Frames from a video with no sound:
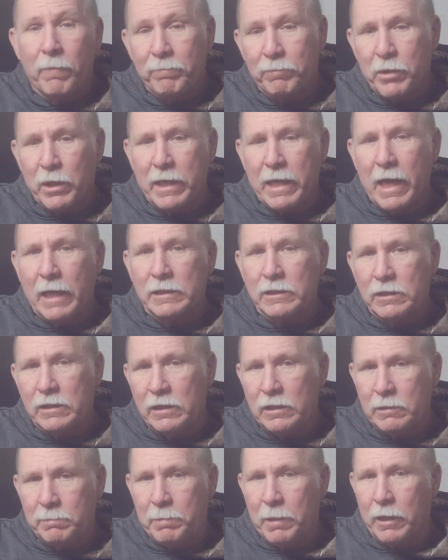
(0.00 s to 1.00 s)
to catch
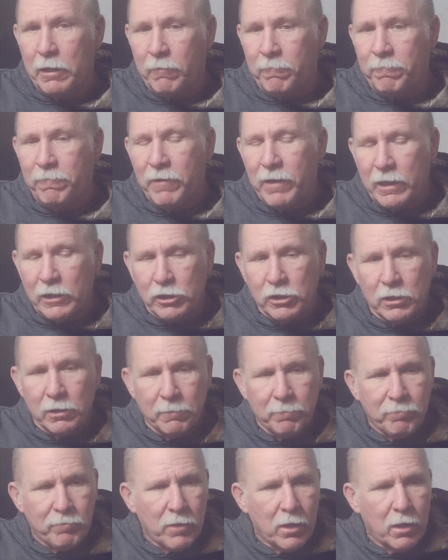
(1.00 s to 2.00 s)
these bigger fish.
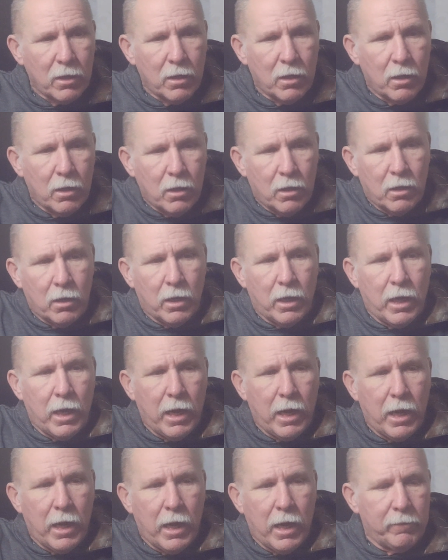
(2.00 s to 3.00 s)

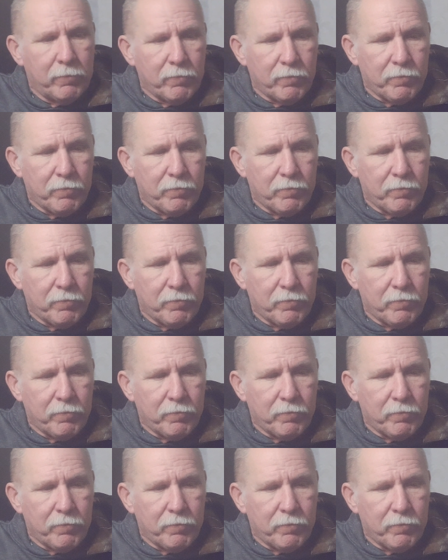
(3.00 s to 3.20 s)
And